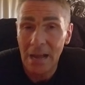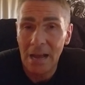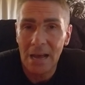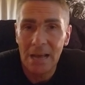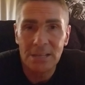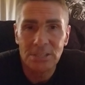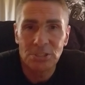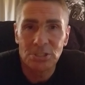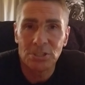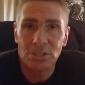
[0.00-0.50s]

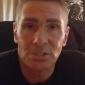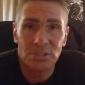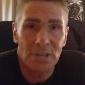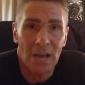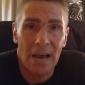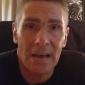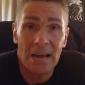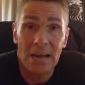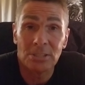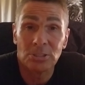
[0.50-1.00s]
It's just,
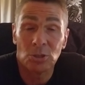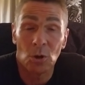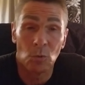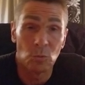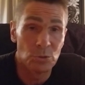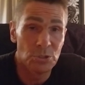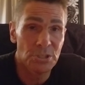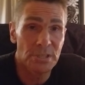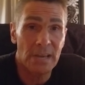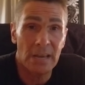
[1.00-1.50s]
I, I
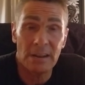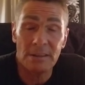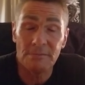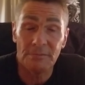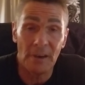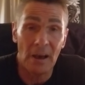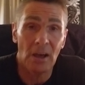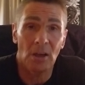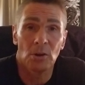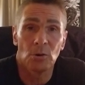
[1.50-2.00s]
don't see any
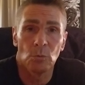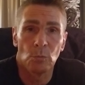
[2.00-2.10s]
valid